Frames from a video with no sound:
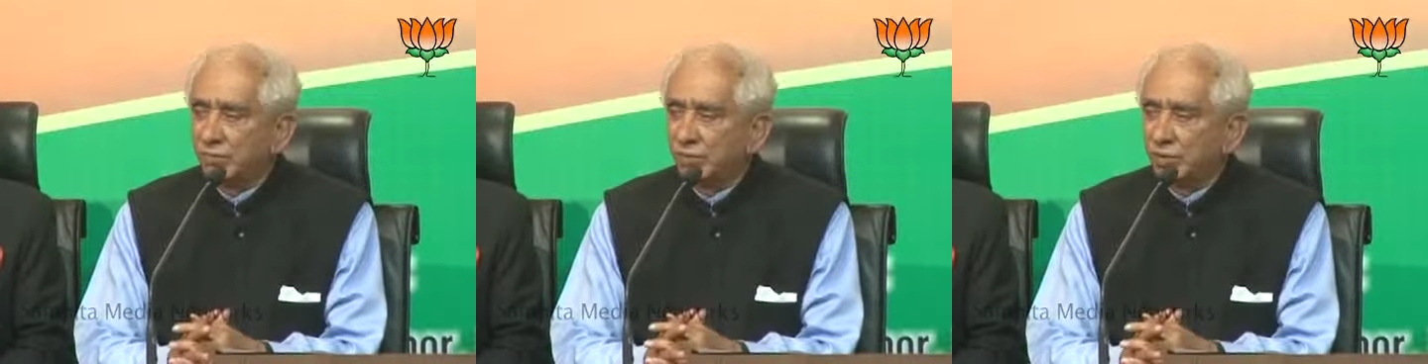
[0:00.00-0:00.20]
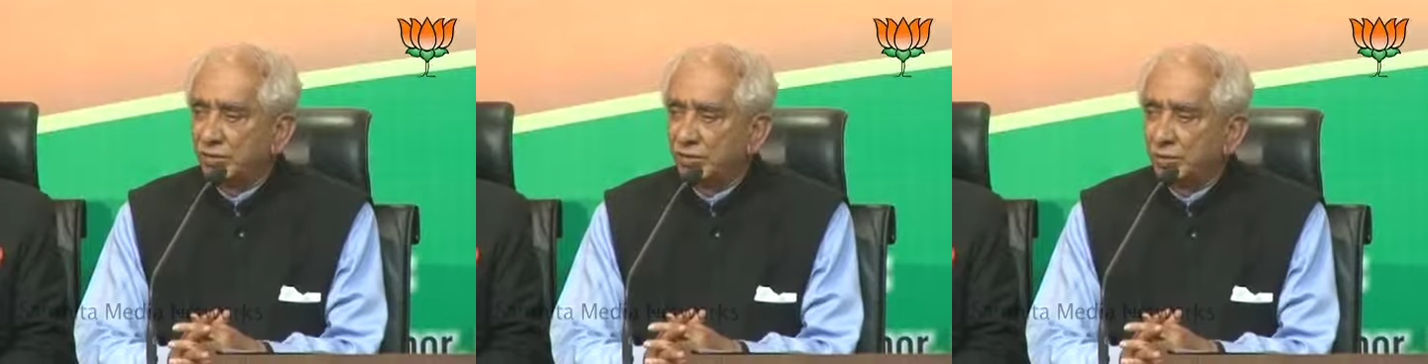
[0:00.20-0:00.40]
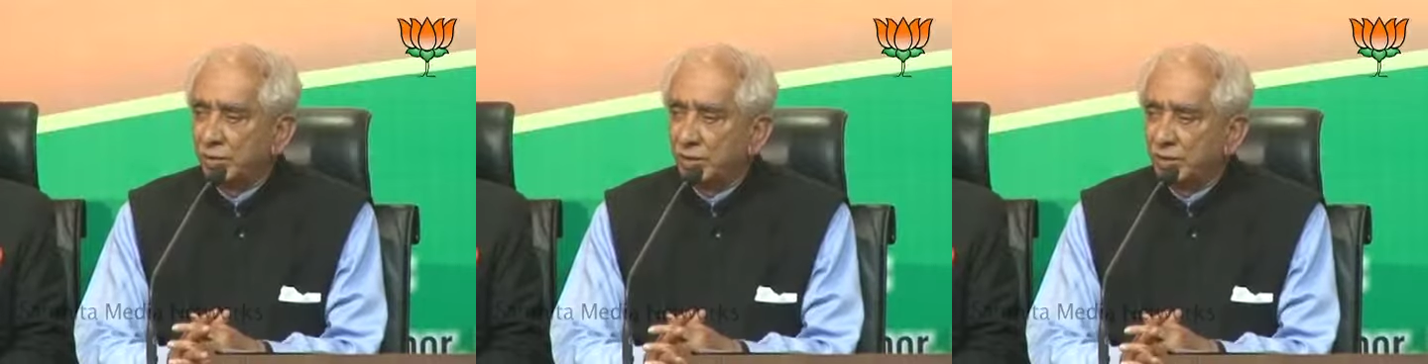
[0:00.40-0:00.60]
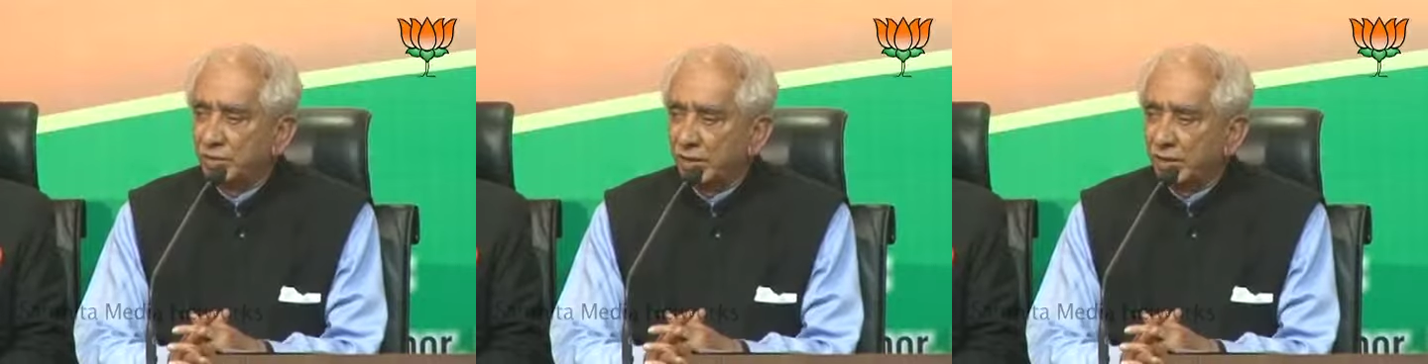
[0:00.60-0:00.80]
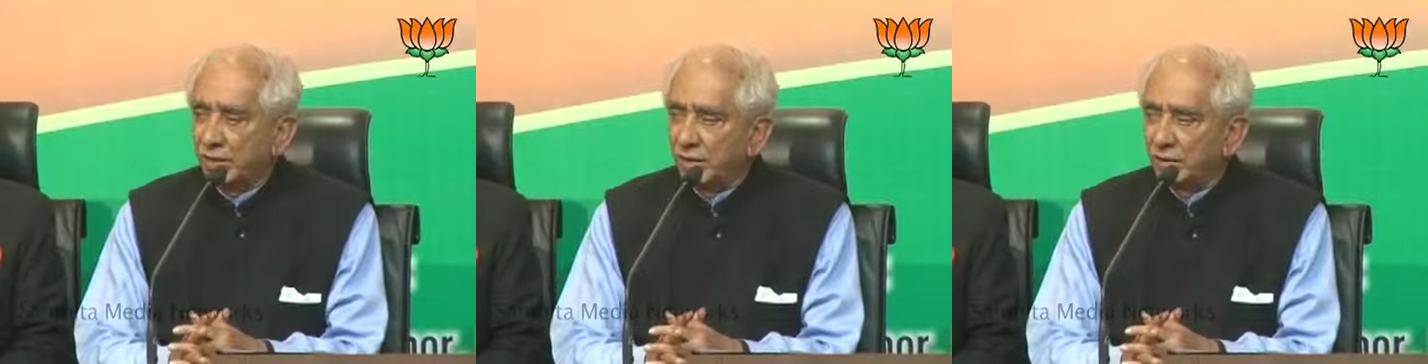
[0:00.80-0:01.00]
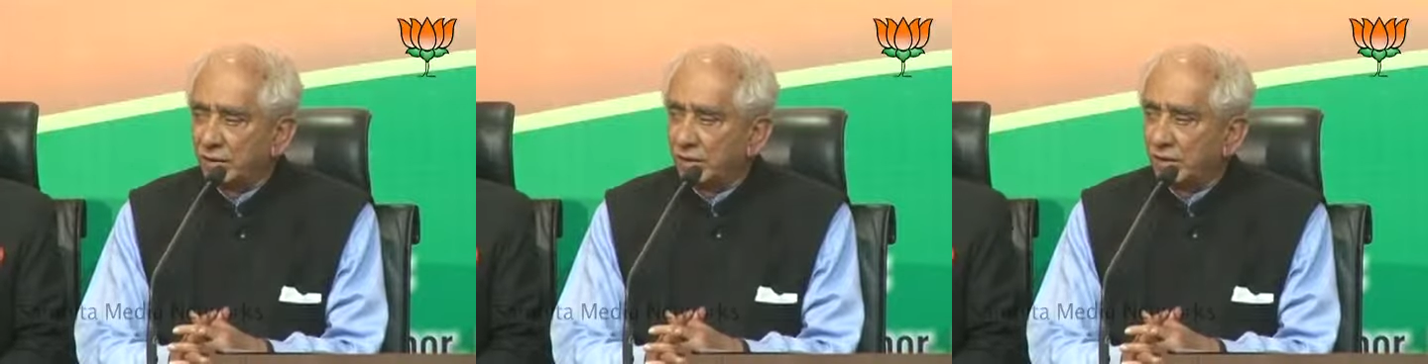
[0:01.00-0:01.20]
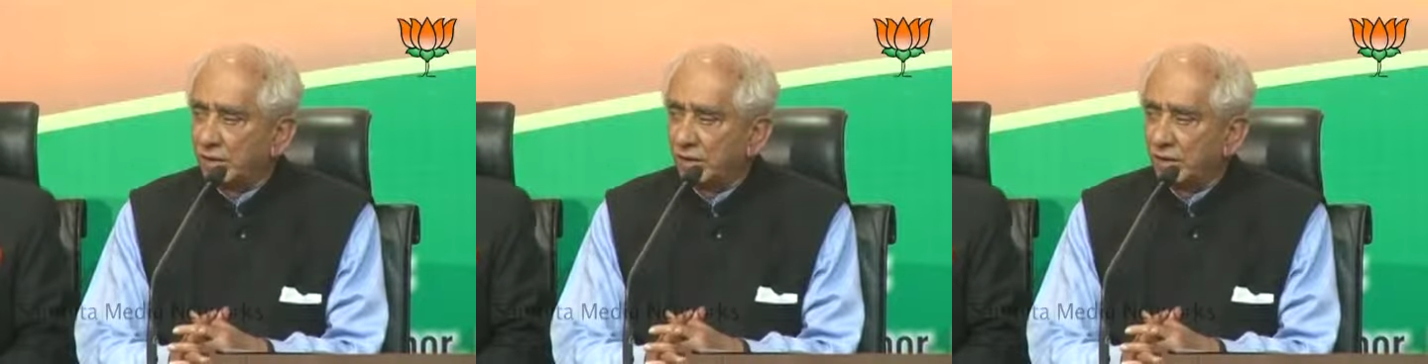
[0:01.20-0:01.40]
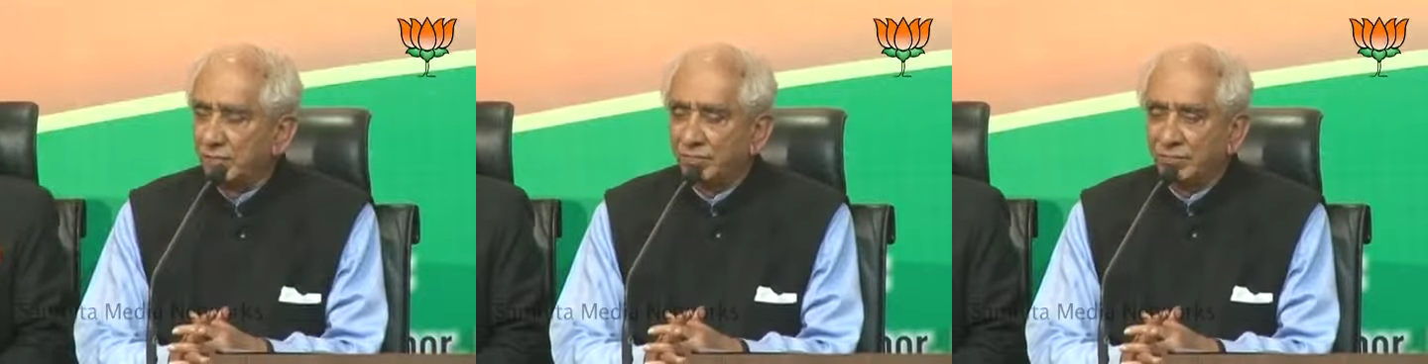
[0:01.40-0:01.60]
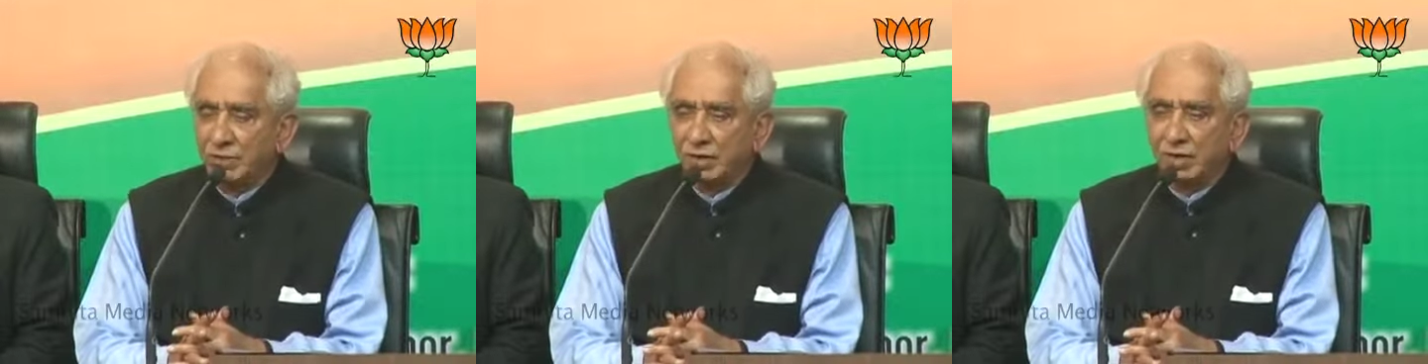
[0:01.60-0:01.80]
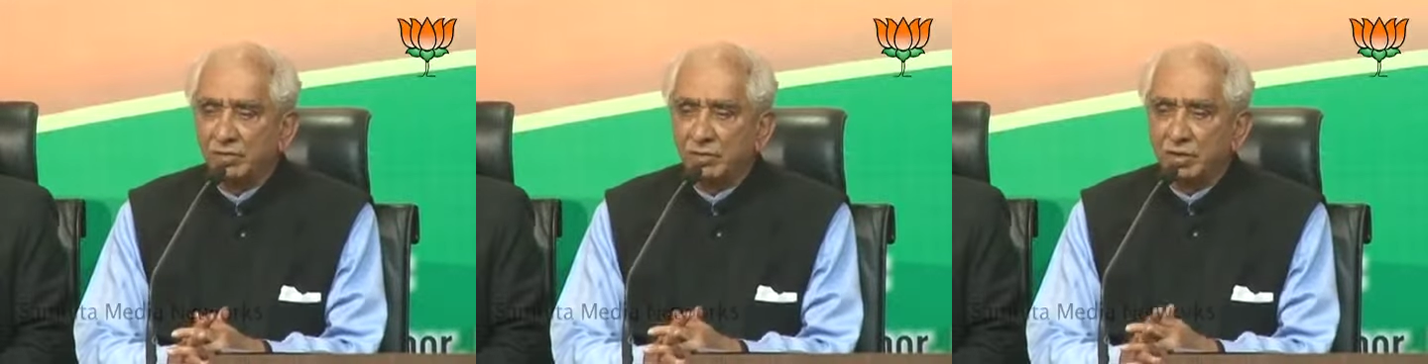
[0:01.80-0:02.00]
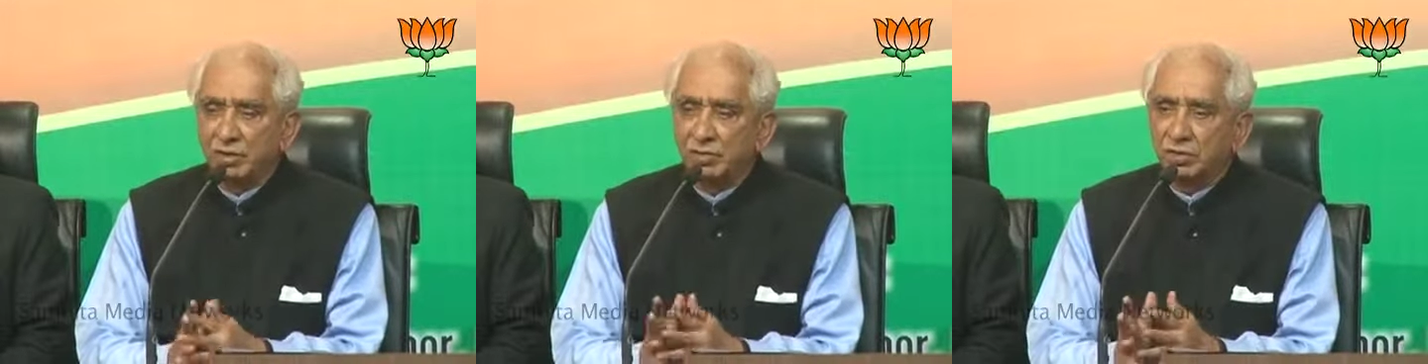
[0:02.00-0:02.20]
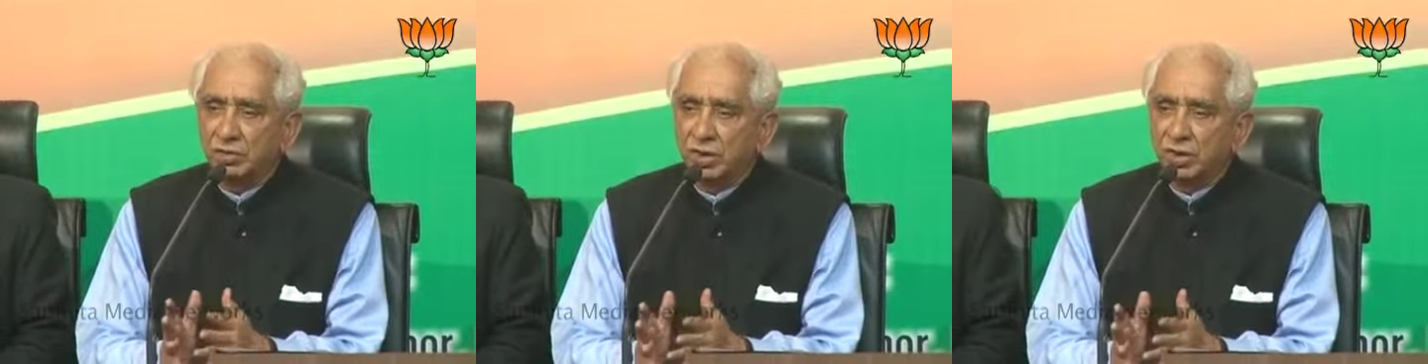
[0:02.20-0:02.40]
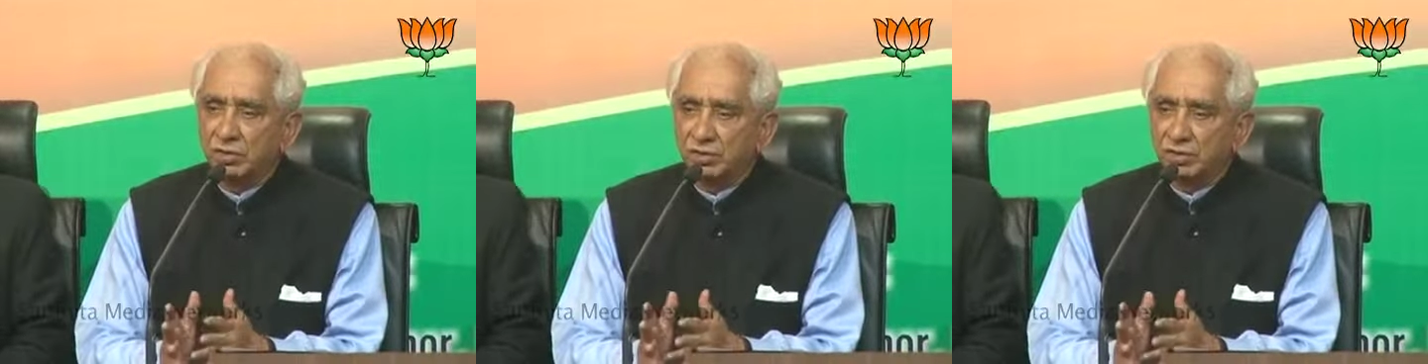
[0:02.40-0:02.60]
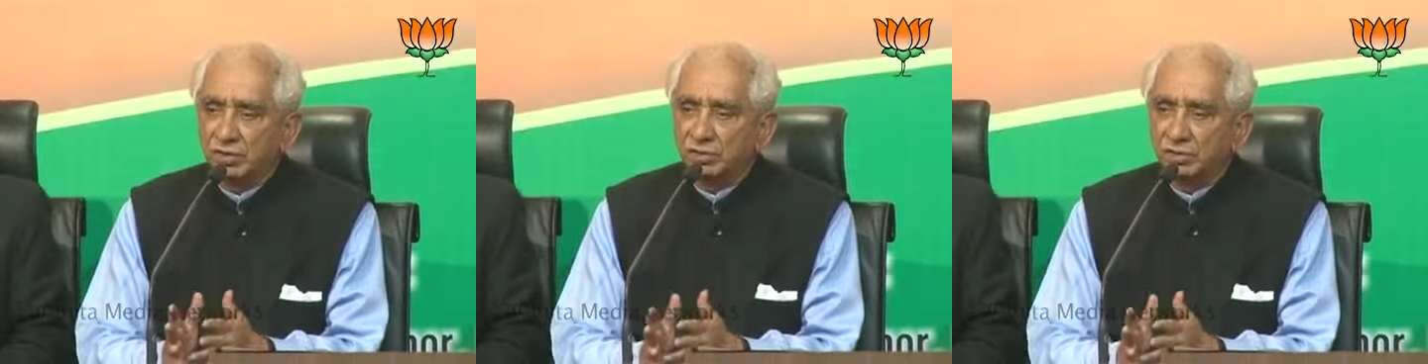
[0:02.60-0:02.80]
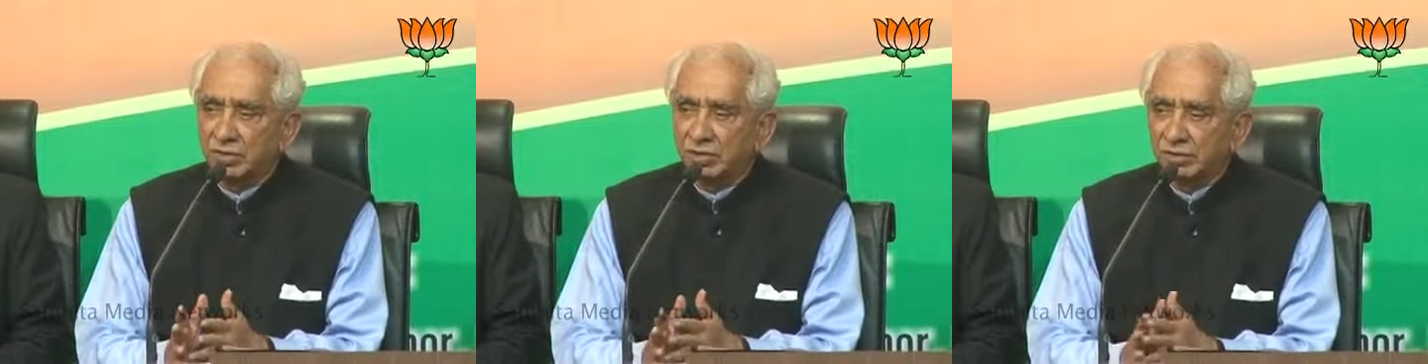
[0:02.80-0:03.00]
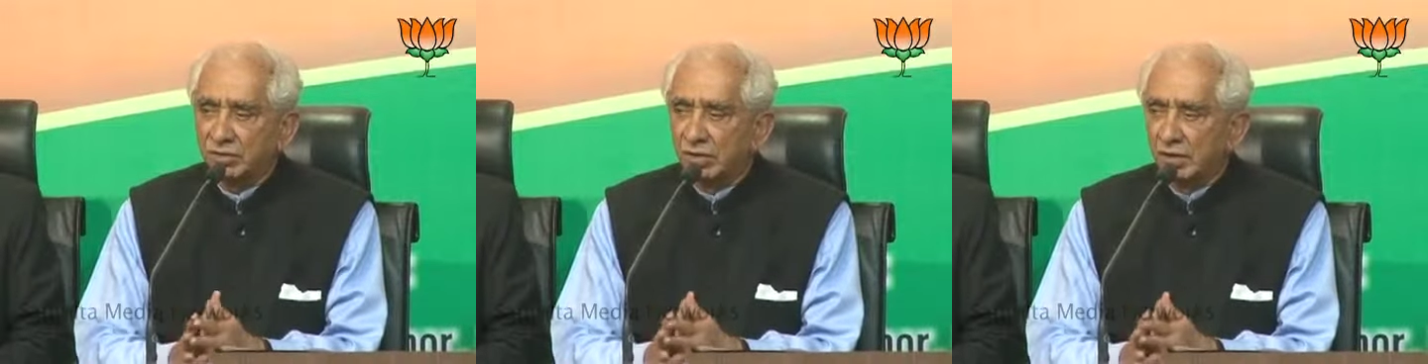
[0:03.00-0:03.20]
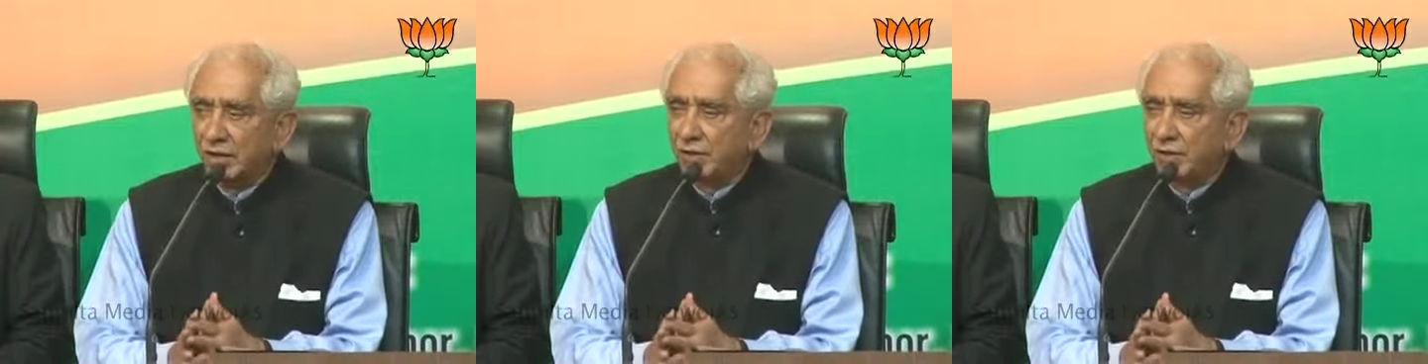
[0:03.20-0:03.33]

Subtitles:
with so much energy and such great success.